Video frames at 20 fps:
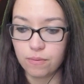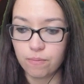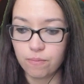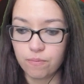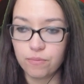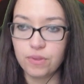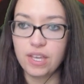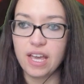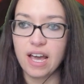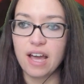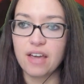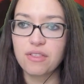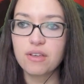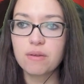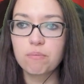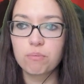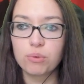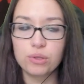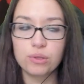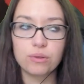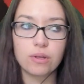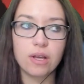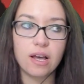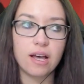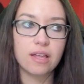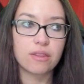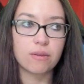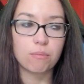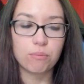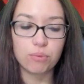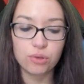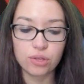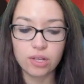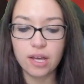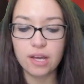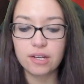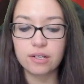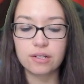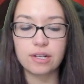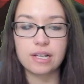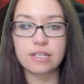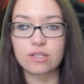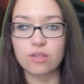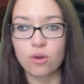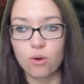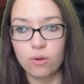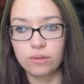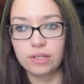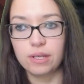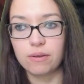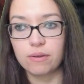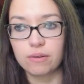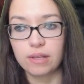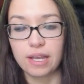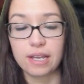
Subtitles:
Yeah, I think the blood is the only,